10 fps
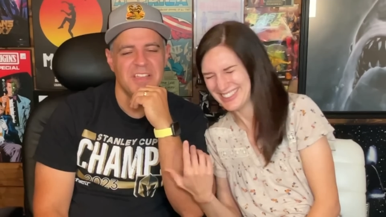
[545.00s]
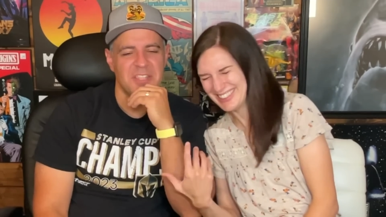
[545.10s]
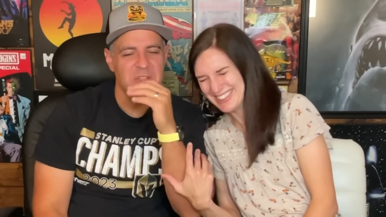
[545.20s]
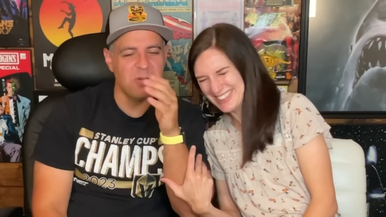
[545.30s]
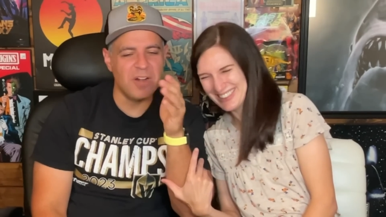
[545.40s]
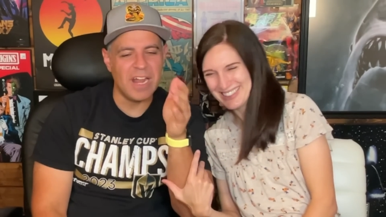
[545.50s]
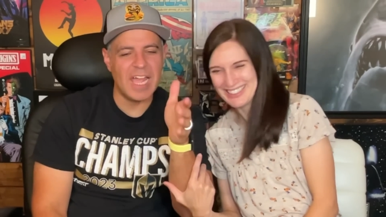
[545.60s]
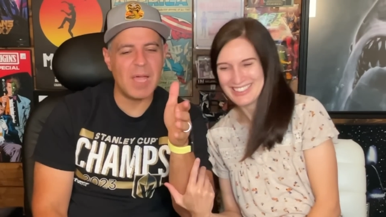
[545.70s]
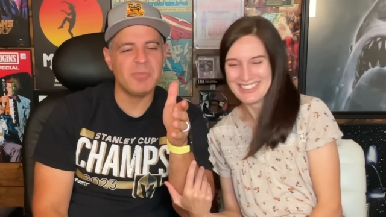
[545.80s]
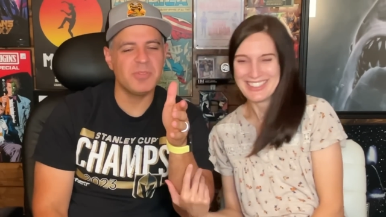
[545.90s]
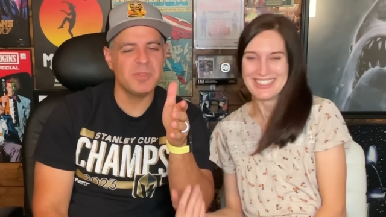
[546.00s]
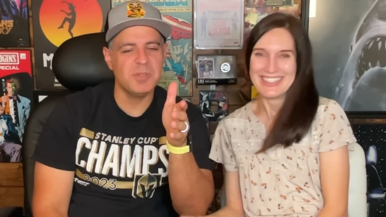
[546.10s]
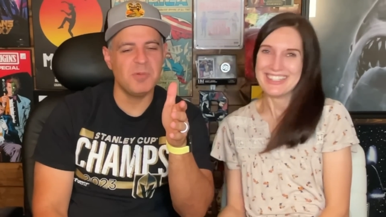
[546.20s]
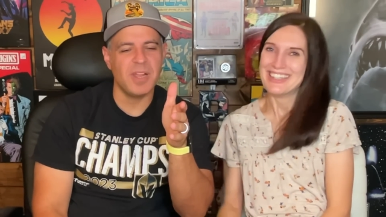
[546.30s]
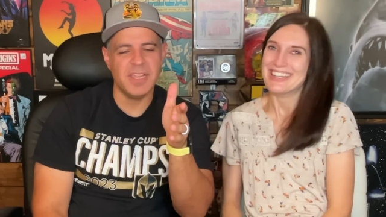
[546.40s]
Speaker 1: You are
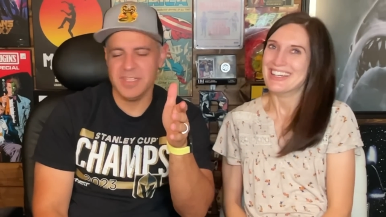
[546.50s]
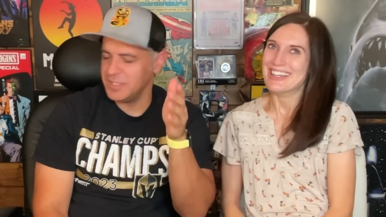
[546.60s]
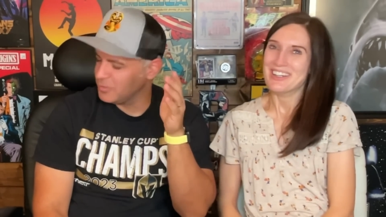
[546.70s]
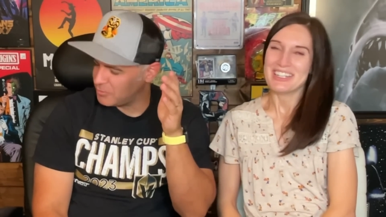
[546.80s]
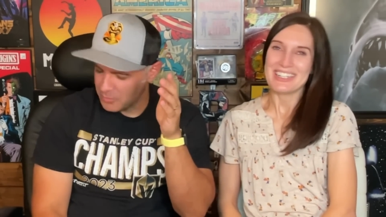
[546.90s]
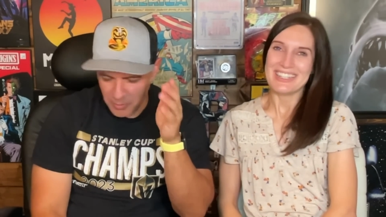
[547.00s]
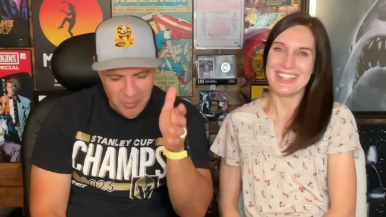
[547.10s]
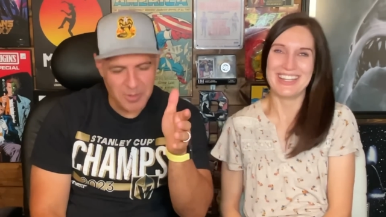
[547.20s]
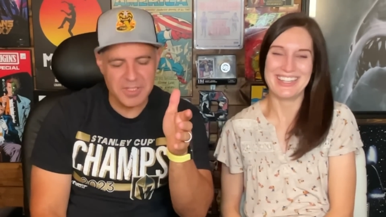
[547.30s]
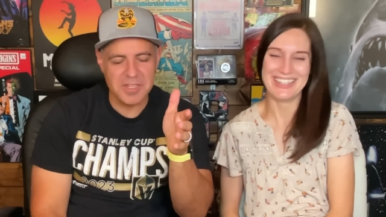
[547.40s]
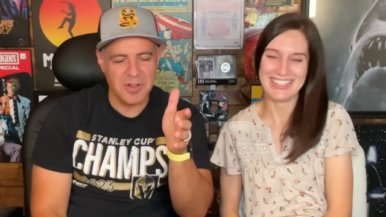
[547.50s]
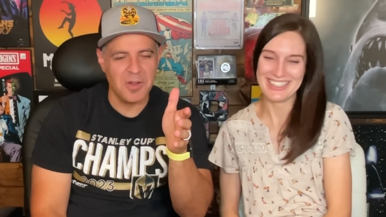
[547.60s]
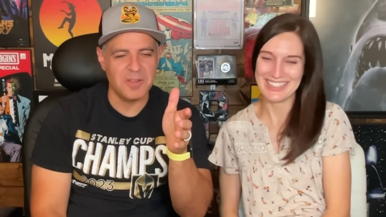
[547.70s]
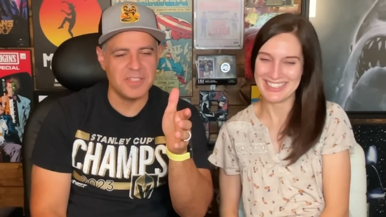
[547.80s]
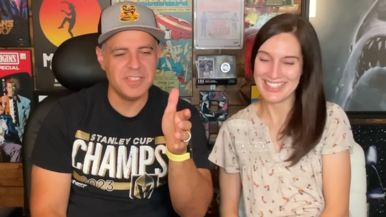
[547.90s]
absolutely right. You totally
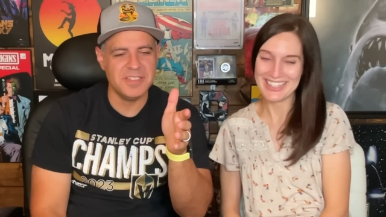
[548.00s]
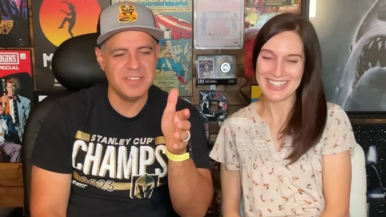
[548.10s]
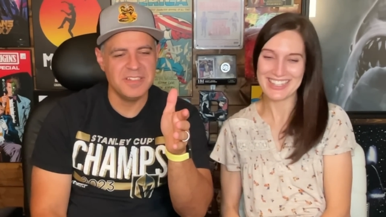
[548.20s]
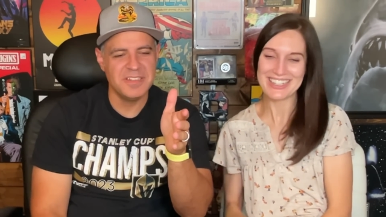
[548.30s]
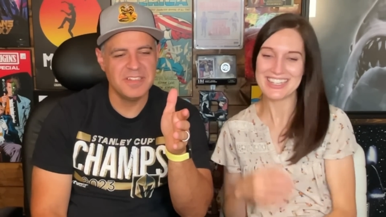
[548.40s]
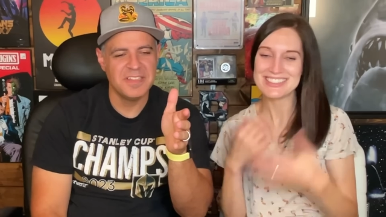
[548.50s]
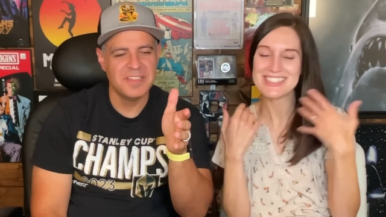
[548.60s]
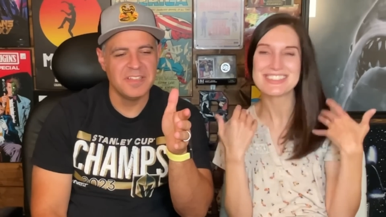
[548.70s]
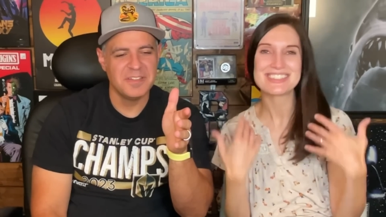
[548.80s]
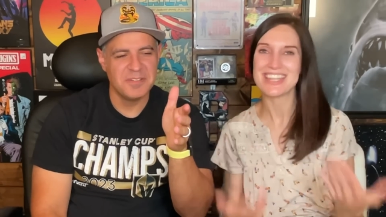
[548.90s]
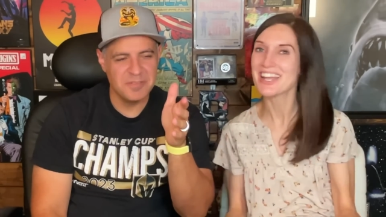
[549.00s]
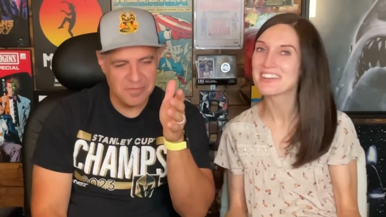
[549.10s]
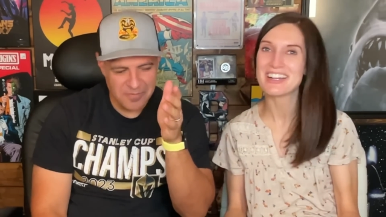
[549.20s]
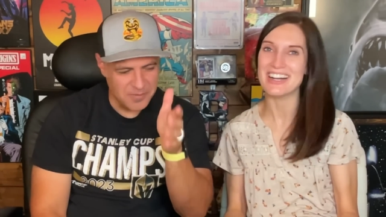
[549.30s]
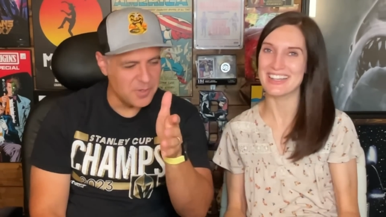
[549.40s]
called it.
Speaker 2: Because it's
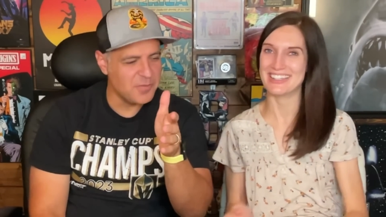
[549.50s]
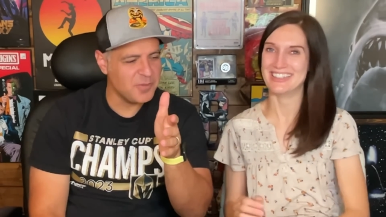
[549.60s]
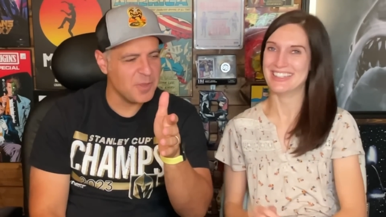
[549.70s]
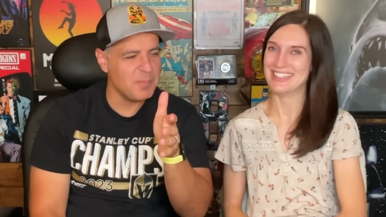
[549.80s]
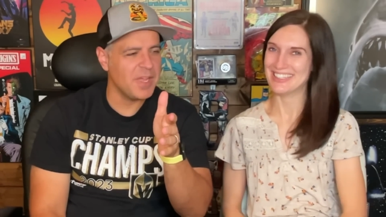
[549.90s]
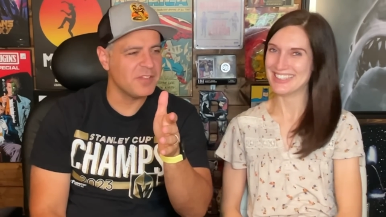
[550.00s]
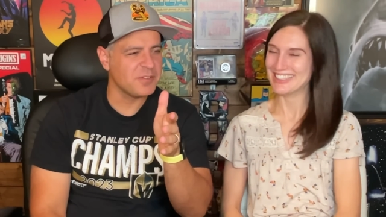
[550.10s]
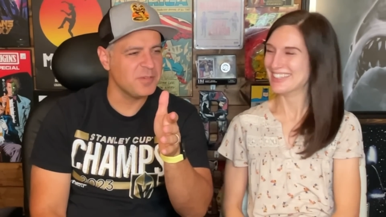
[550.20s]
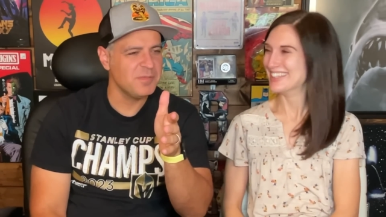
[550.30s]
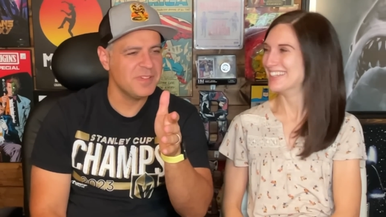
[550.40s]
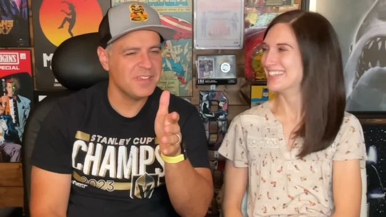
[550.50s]
Sarah. Food
Speaker 1: for the bedroom,